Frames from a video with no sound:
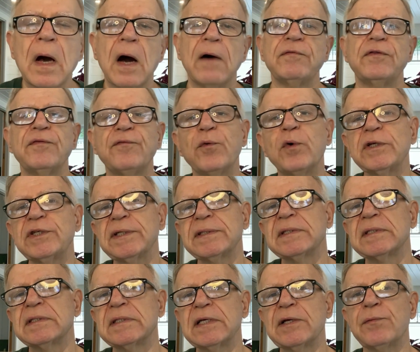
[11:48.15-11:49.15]
Of the four
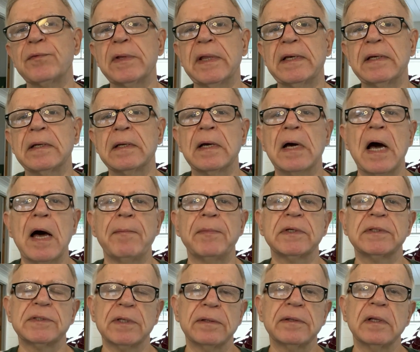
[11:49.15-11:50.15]
Justice League related
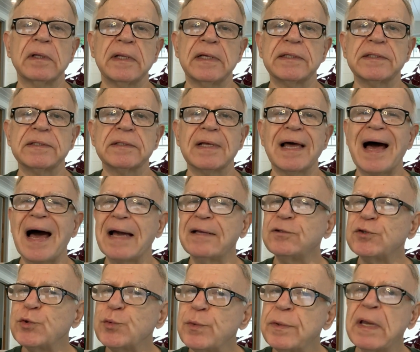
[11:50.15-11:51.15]
comics on the list, I
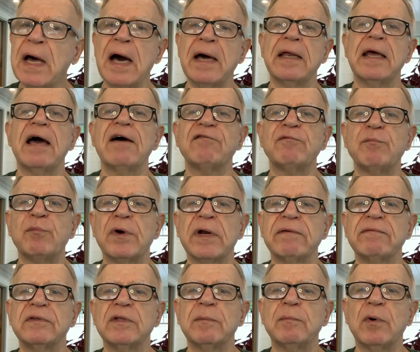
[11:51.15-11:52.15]
do not have
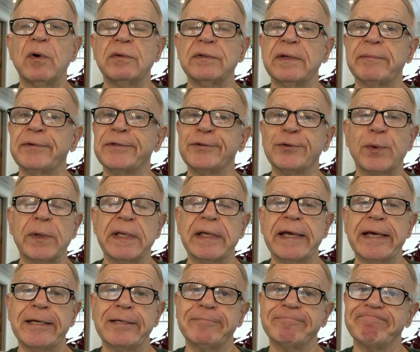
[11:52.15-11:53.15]
Brave and the Bold number
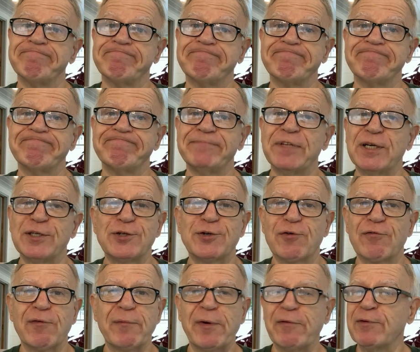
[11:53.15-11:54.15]
28. Not
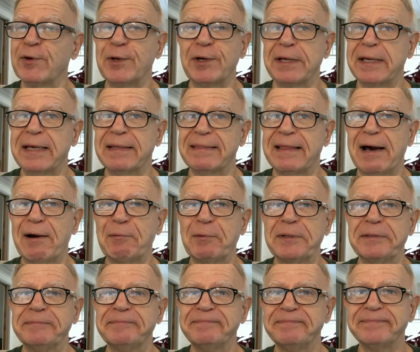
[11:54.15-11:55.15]
sure if I'm ever going to get that
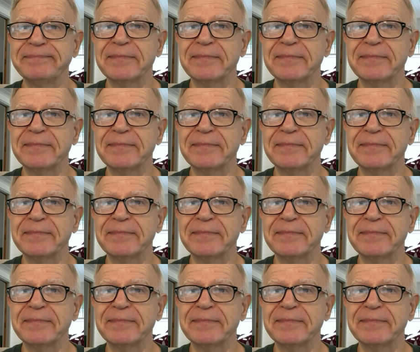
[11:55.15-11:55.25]
one.